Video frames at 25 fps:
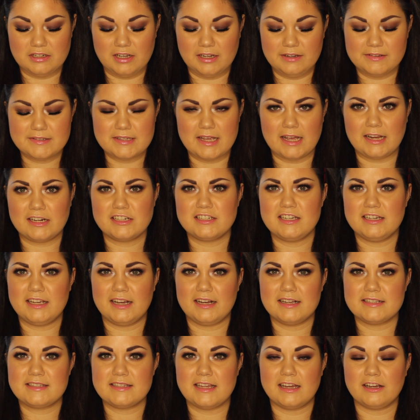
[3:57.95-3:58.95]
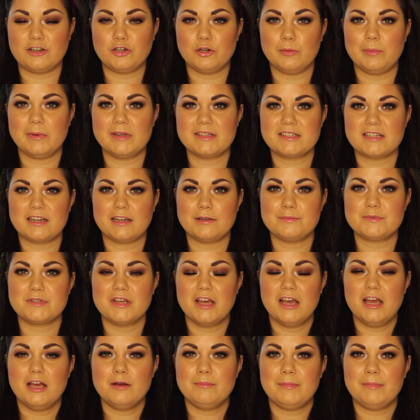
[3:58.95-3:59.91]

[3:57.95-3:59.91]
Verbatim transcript: I was actually asked that a couple of times.